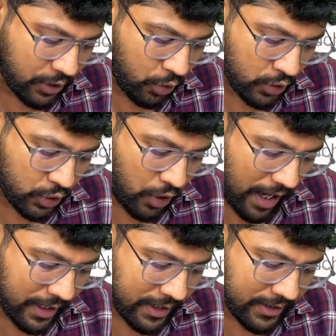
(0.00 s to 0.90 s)
used to
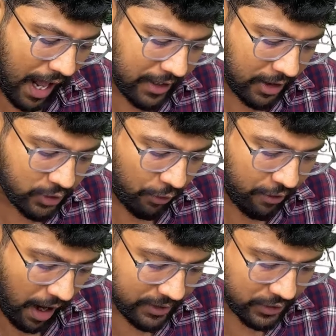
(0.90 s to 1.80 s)
collect the data of
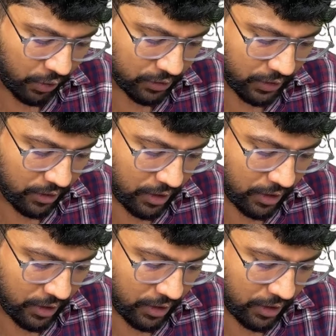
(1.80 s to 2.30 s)
caste also.